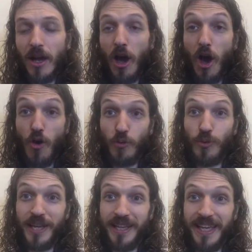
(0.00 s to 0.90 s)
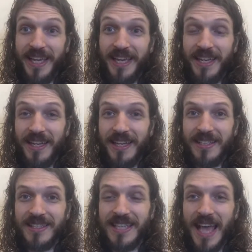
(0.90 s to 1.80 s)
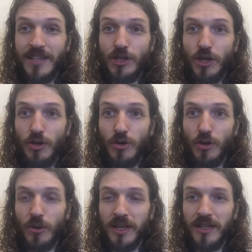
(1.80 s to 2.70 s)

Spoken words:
Oh, really? Says who?